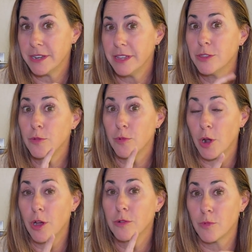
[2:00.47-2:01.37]
in the
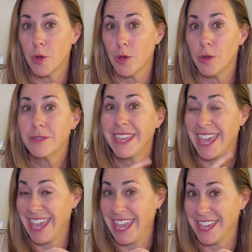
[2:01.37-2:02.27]
wrong role
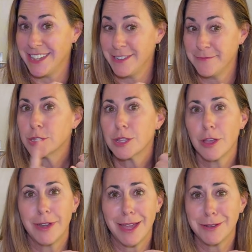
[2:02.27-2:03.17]
can
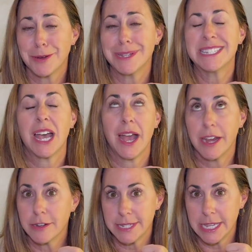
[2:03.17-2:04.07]
slow down your
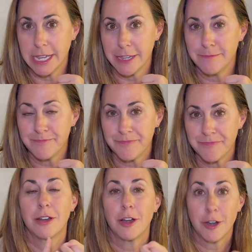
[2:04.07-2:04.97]
entire team,
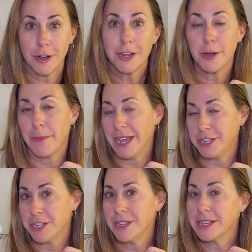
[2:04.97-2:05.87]
hurt your
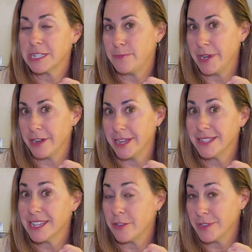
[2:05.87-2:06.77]
patient
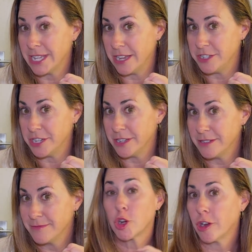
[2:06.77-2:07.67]
experience and retention,
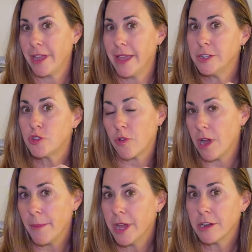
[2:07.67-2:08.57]
create
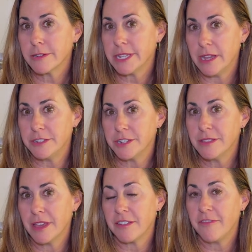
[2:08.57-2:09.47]
drama or tension
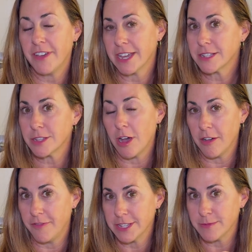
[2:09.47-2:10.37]
that affects
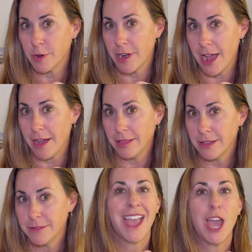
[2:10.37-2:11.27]
office morale,
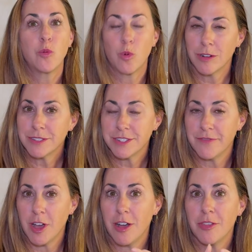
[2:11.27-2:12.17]
and worst of
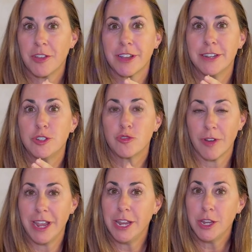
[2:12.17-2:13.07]
all, they're going to
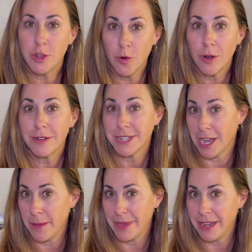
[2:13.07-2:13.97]
drain your
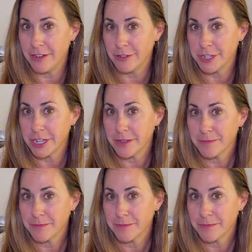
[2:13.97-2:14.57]
time and energy.